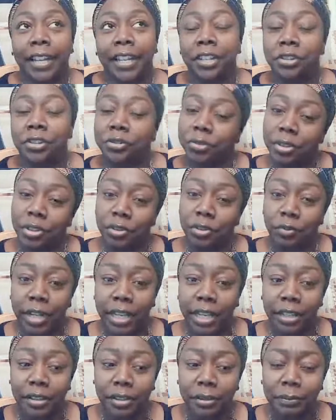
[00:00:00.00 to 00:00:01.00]
interest
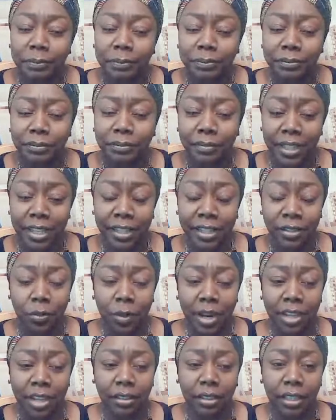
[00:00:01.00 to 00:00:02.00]
rates in the
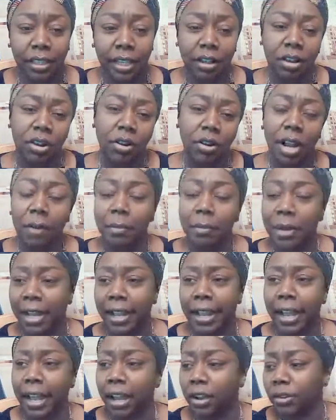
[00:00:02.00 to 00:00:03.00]
way, and they're like, oh, I'll buy
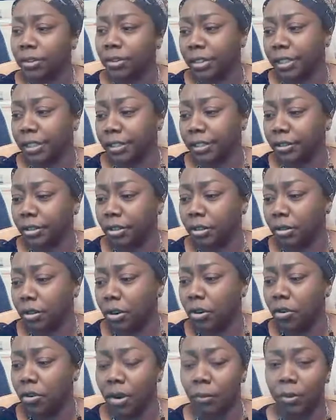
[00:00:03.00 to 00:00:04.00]
a house and, I
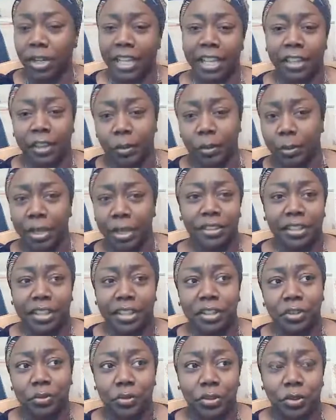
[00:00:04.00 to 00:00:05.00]
want to get the best
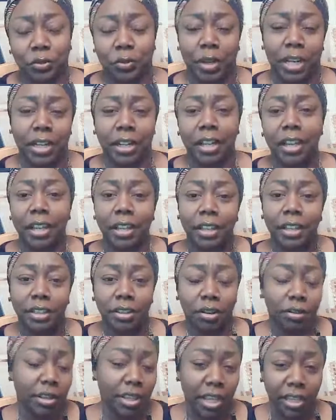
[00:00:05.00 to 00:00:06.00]
interest rate,
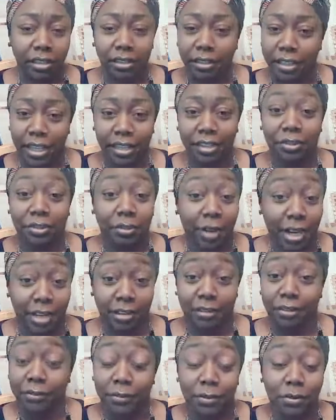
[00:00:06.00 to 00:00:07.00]
and that's
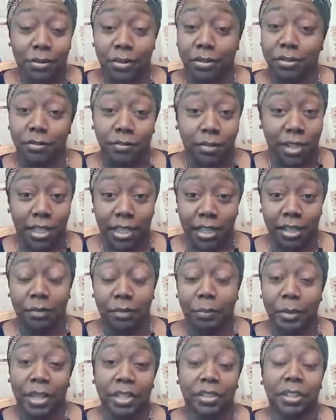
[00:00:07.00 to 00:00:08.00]
great. Of course, you want to get
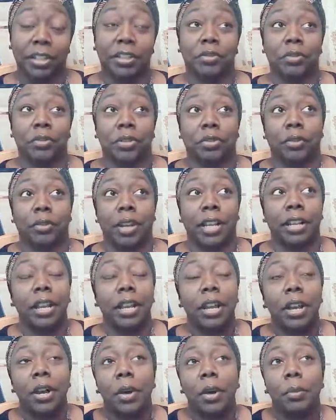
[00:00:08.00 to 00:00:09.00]
a best interest rate,
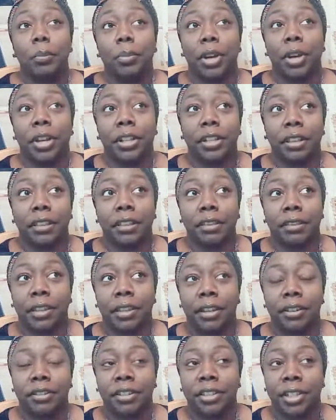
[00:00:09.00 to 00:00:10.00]
but
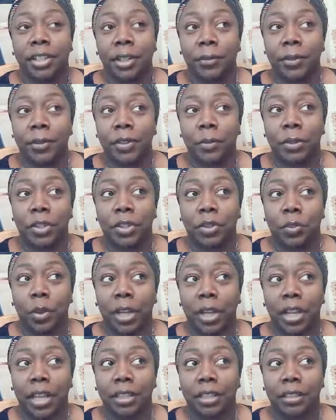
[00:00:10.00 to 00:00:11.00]
there's a difference
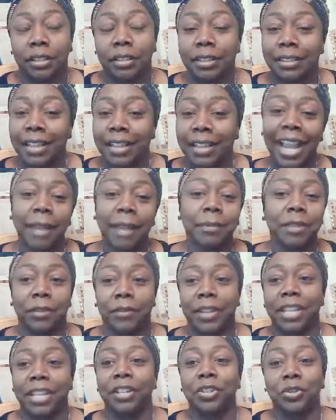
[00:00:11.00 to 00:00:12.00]
between the types
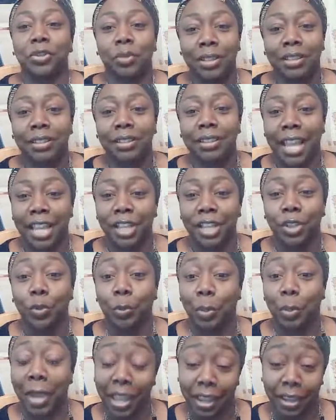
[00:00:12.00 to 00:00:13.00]
of interest that
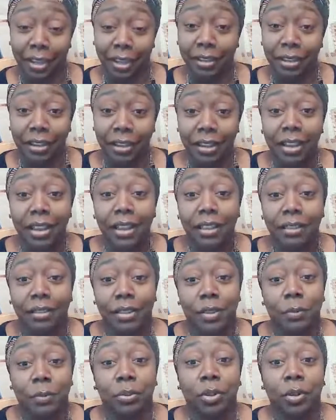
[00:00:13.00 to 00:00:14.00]
you pay.
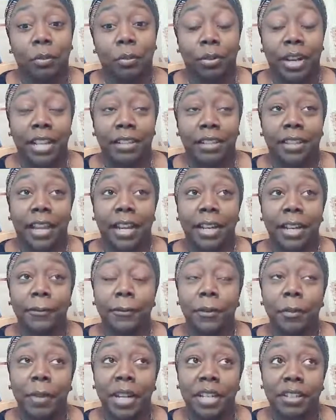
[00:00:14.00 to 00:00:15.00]
This book breaks that
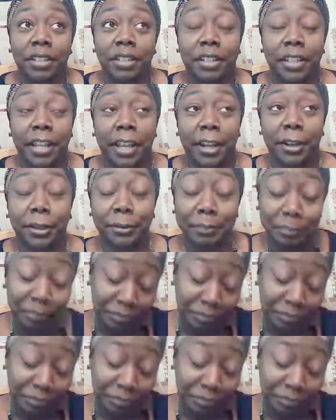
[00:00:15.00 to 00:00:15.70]
information down.